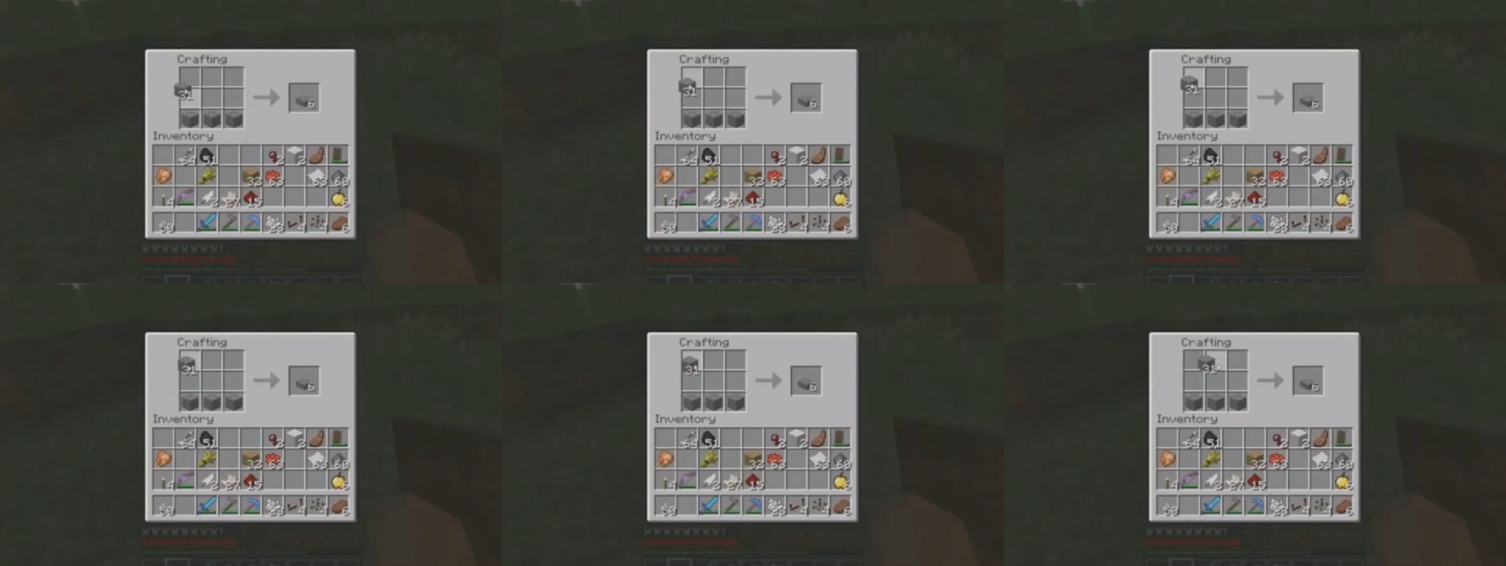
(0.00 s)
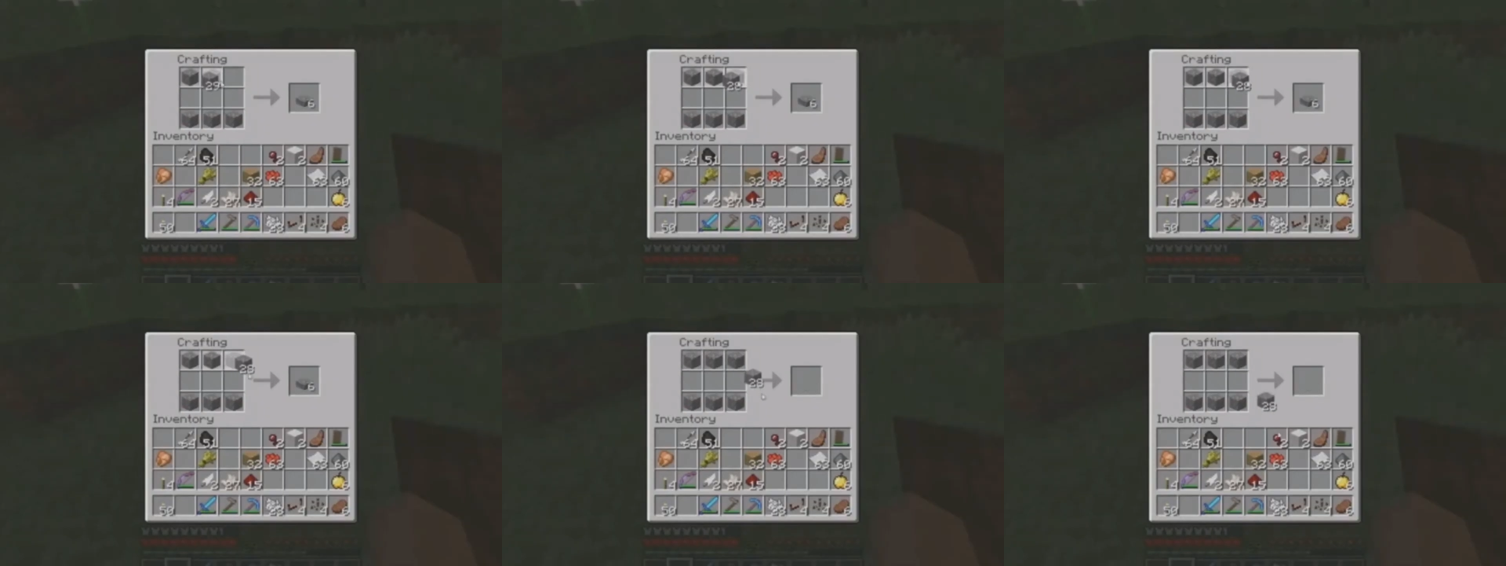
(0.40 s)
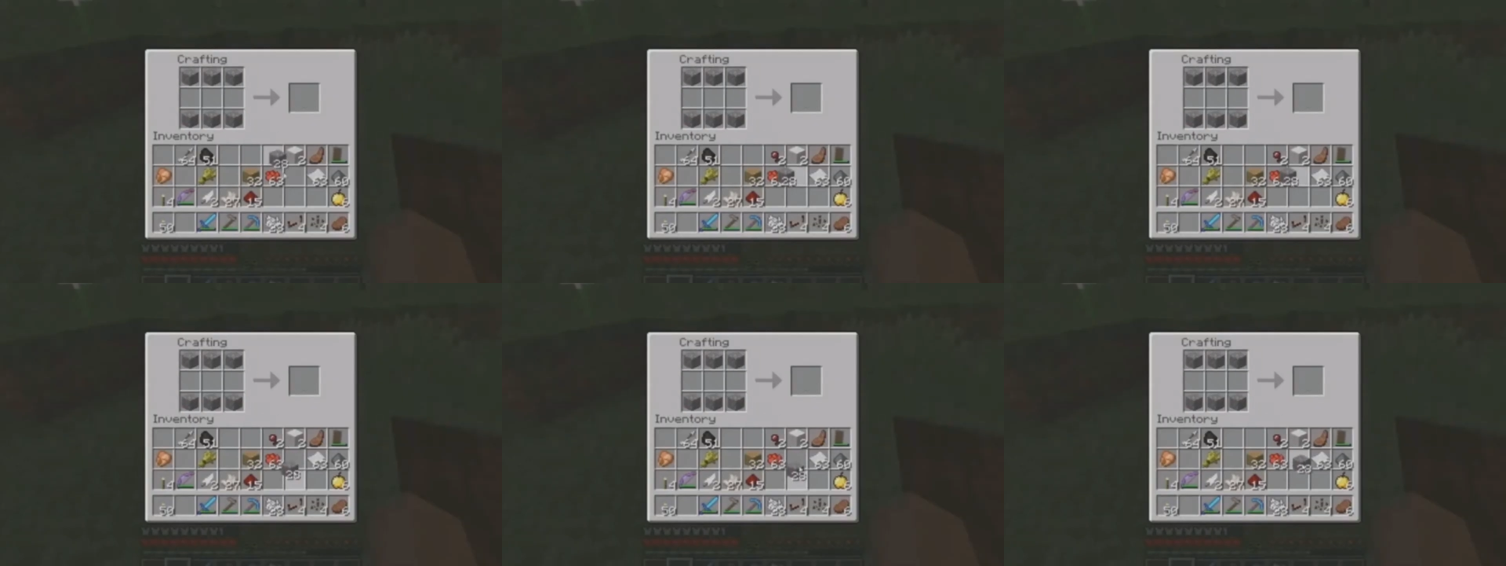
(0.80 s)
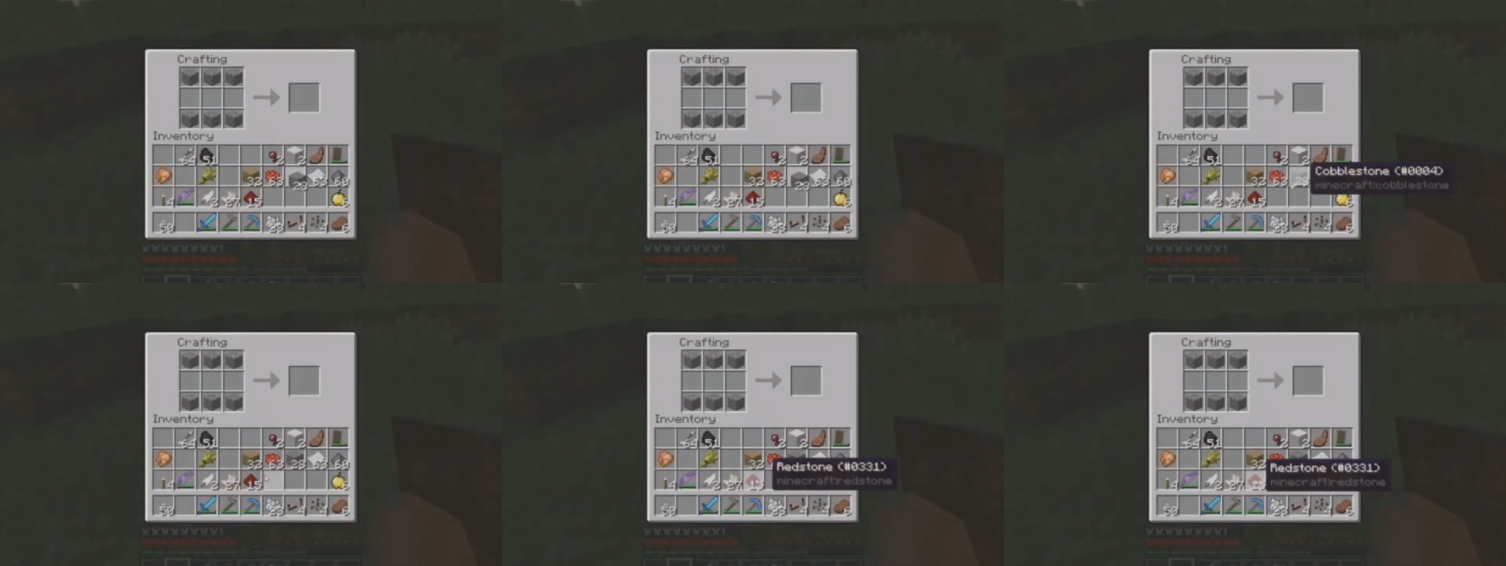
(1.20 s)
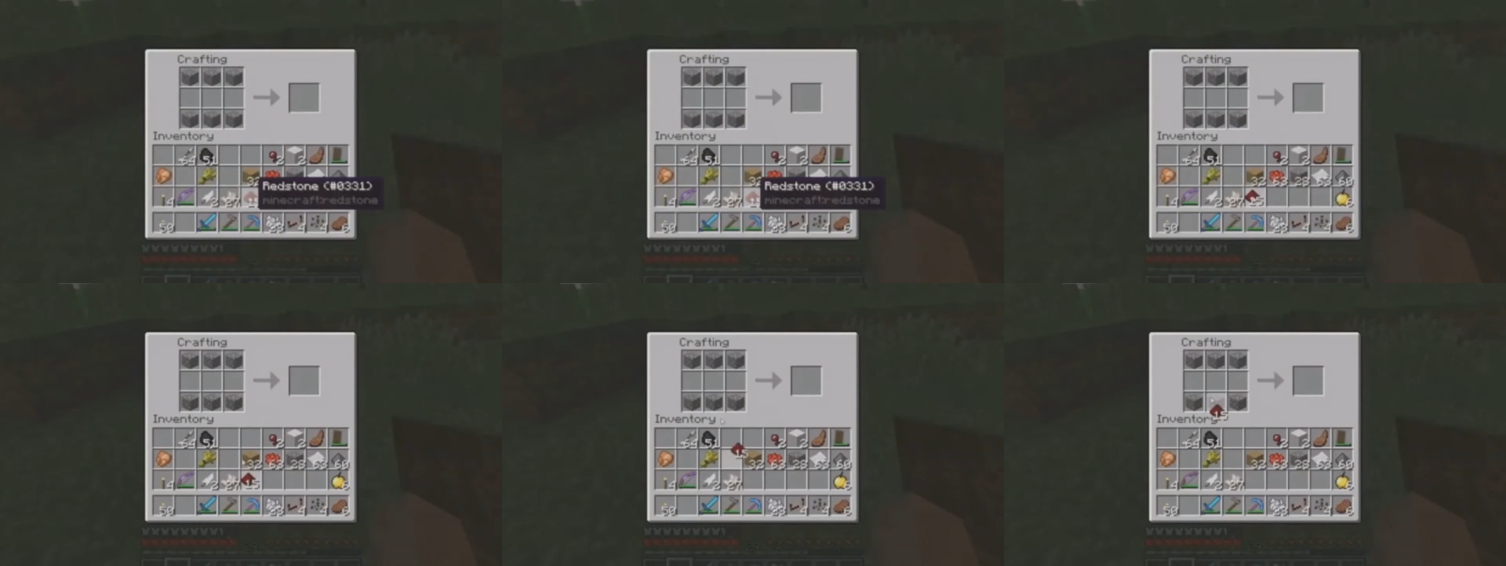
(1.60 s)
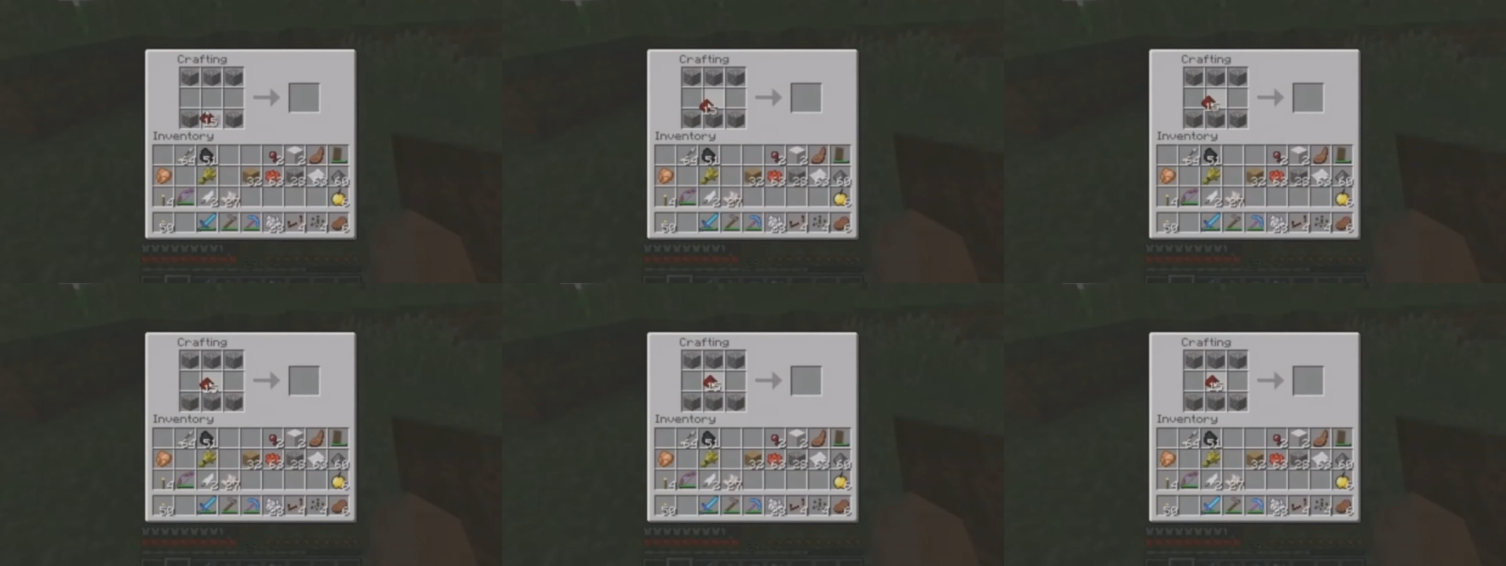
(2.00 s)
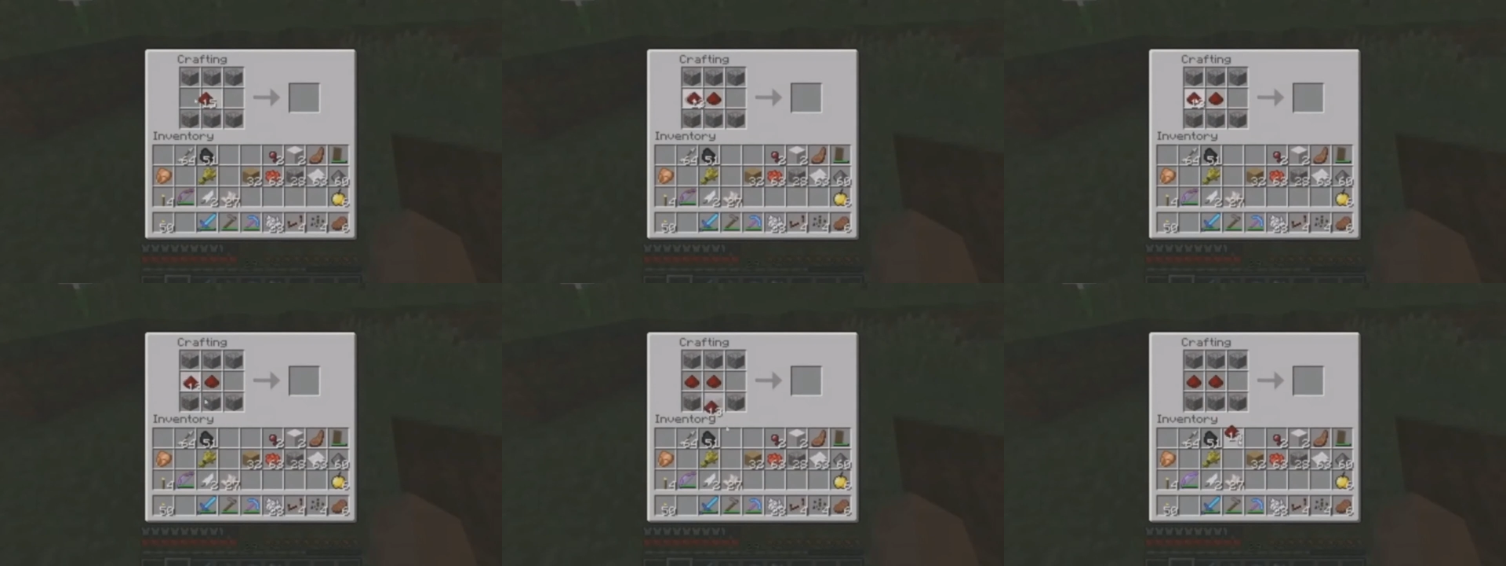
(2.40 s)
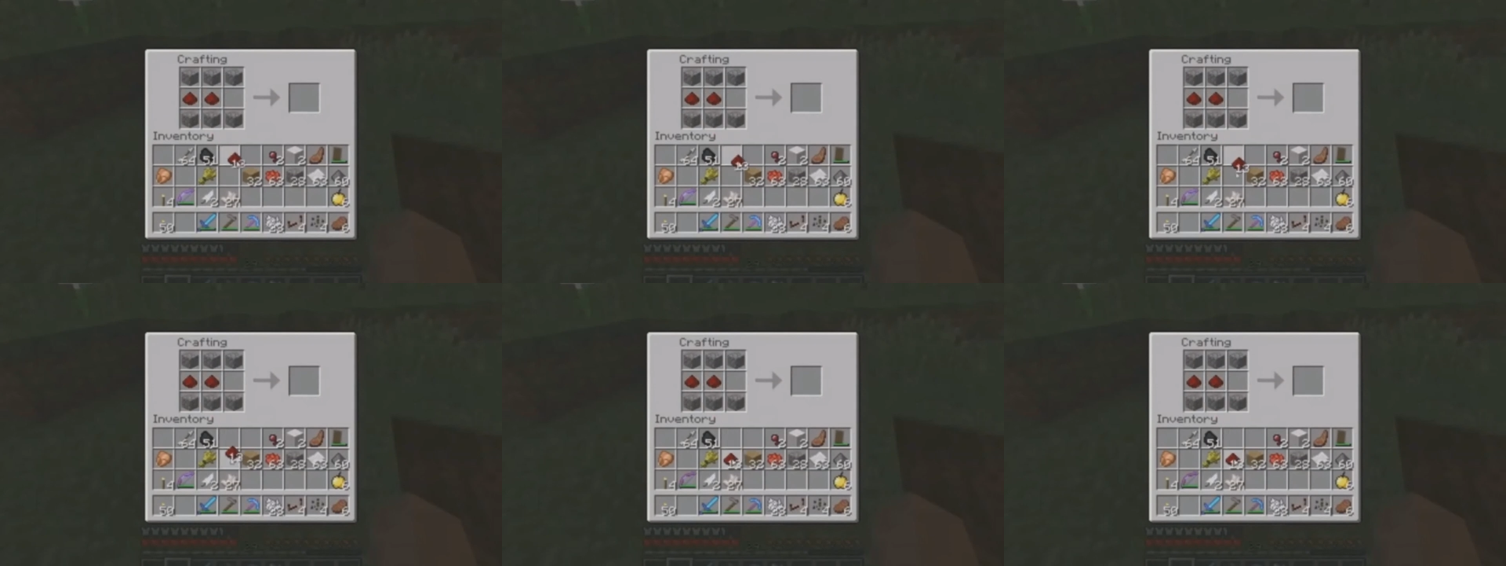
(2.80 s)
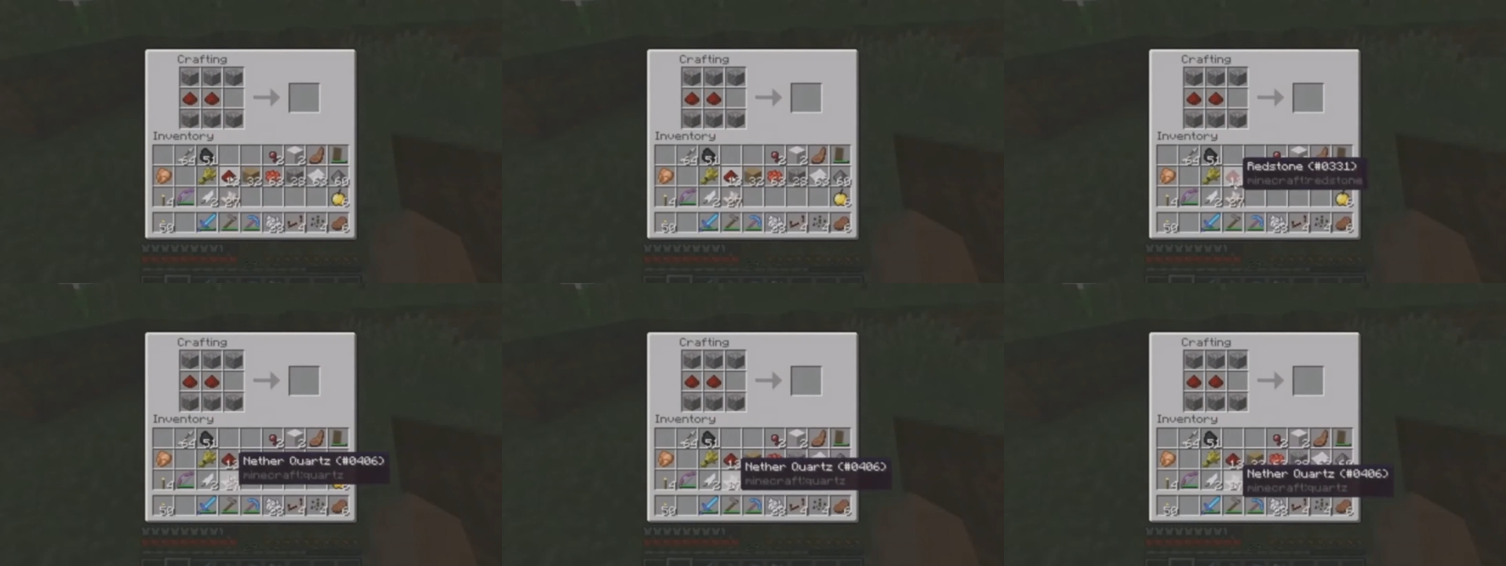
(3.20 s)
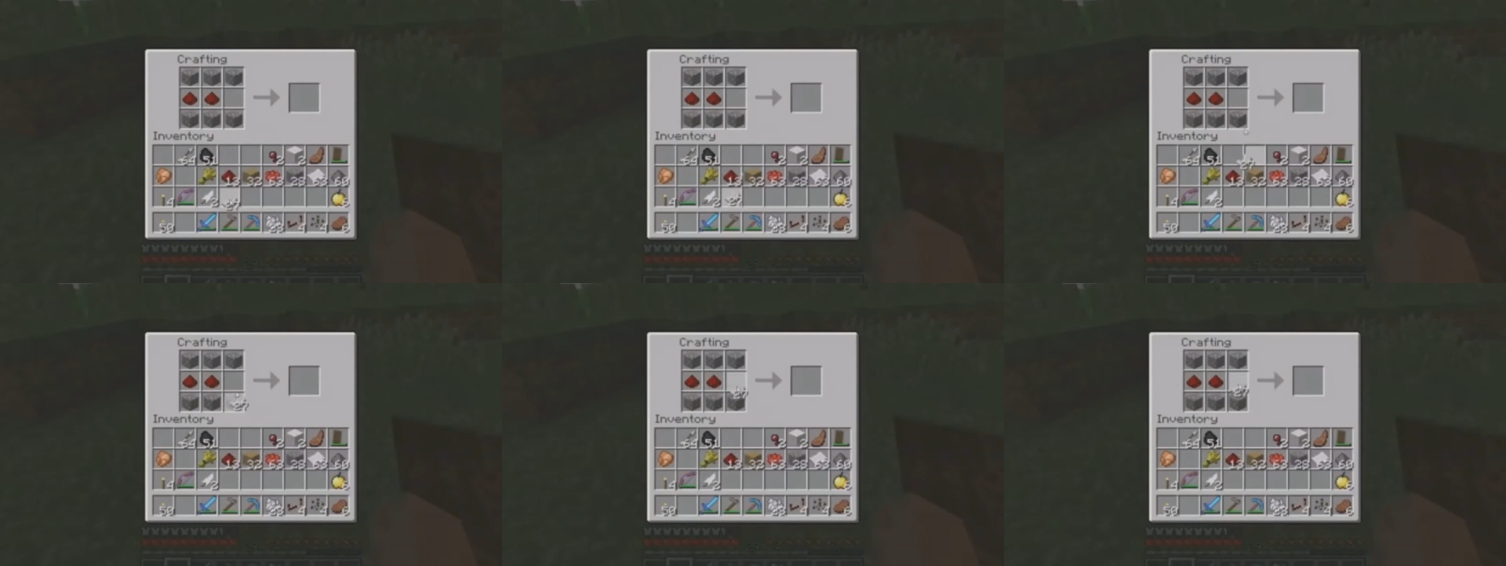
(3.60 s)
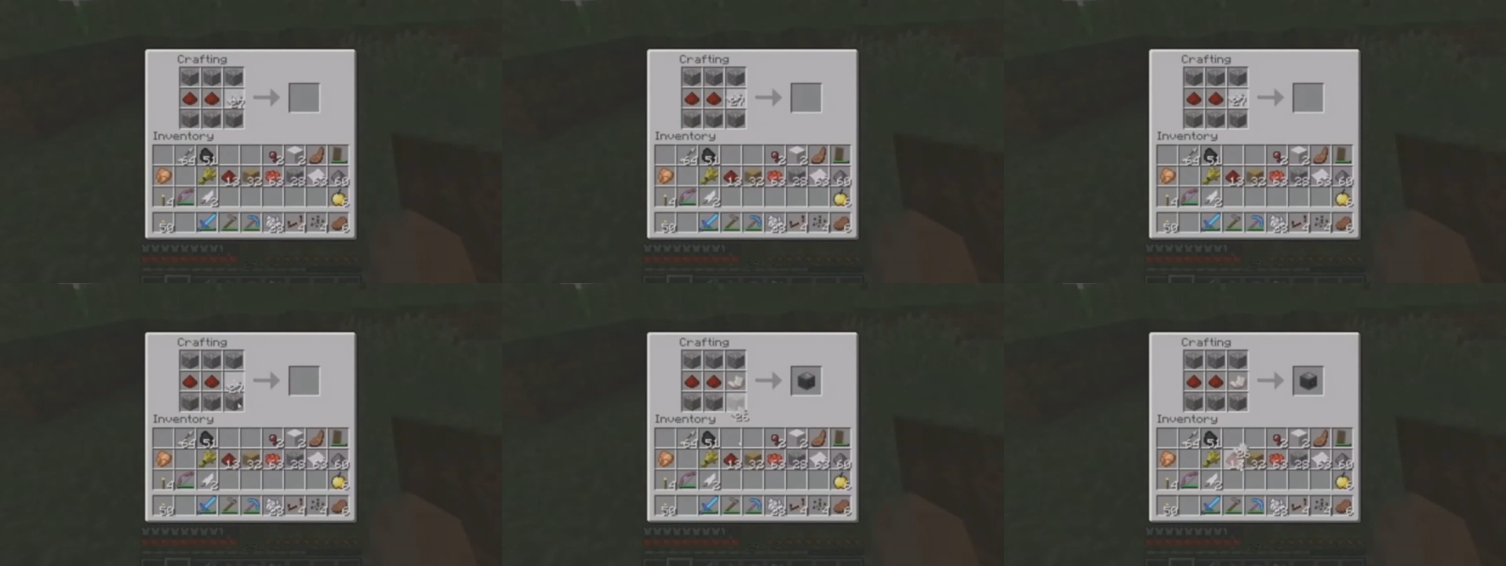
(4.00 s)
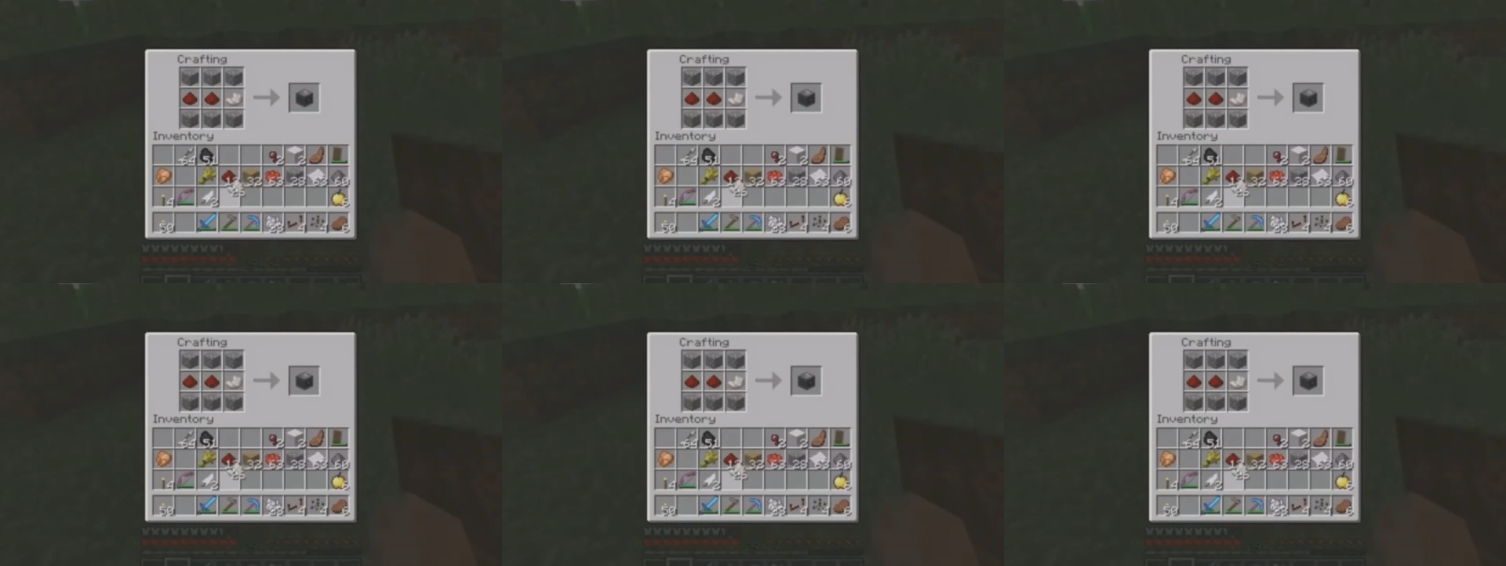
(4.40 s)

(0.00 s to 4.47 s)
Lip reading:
Nobody's mouth can be seen.